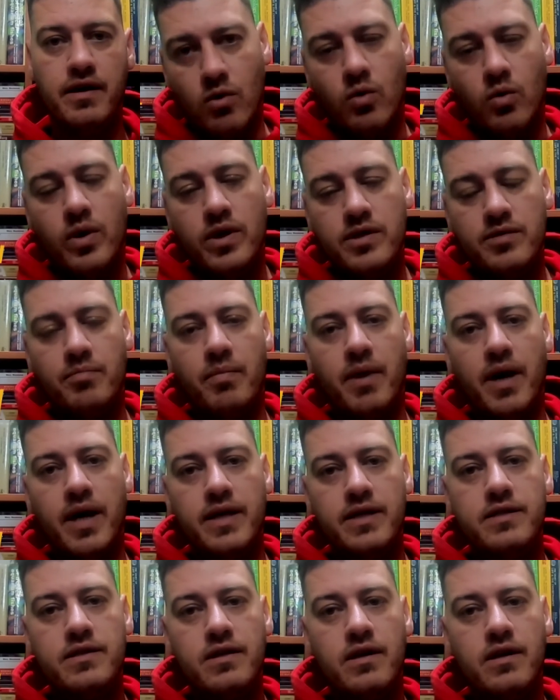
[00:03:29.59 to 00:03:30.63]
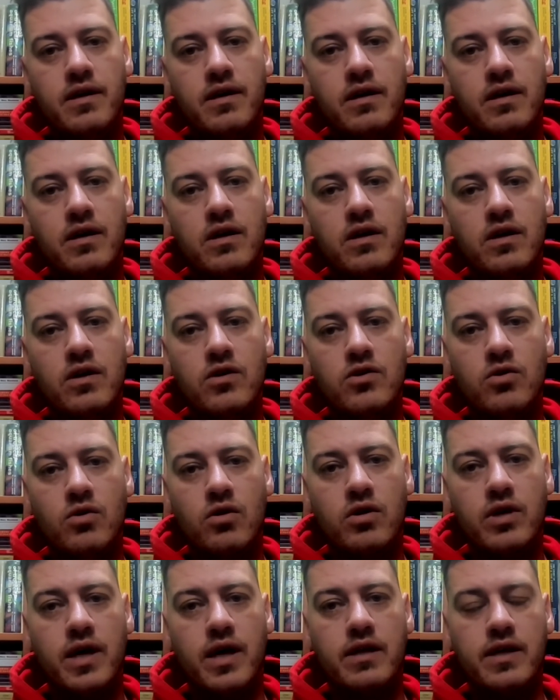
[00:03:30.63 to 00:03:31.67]
Always base
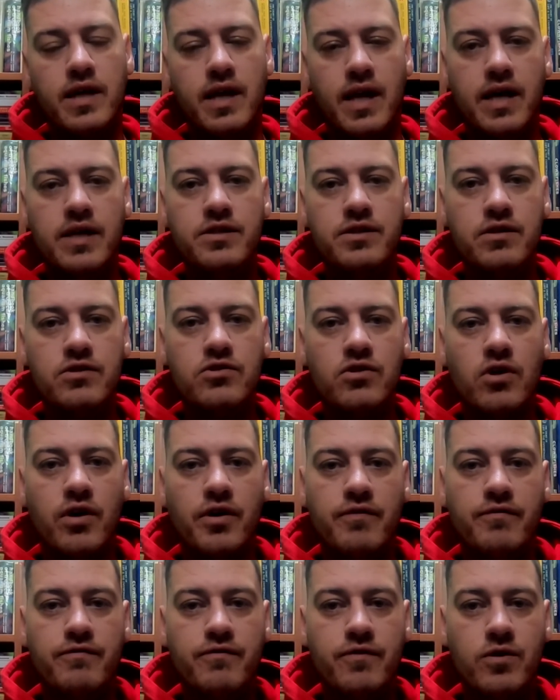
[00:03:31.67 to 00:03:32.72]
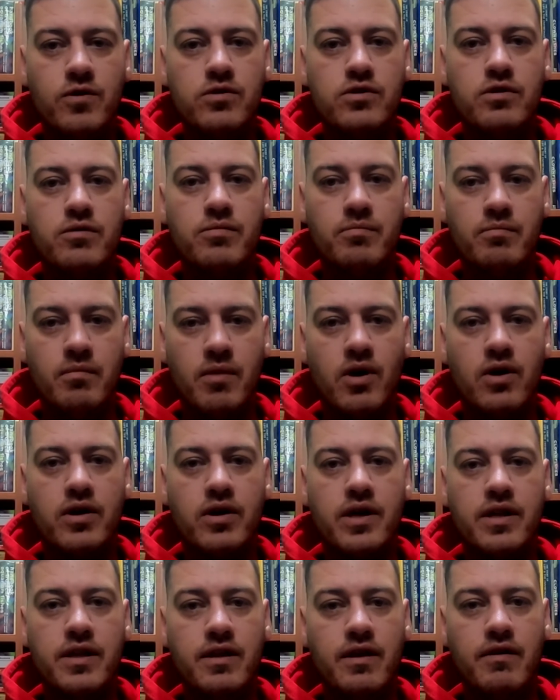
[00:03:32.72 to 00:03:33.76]
your calculations on a forced
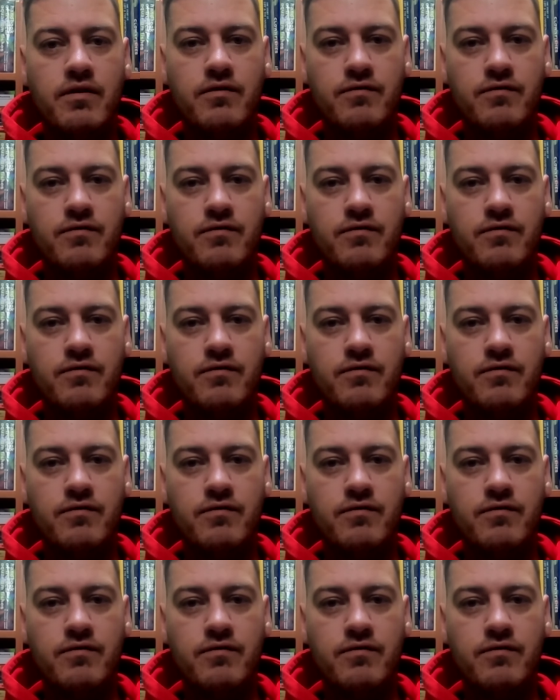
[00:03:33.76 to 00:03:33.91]
market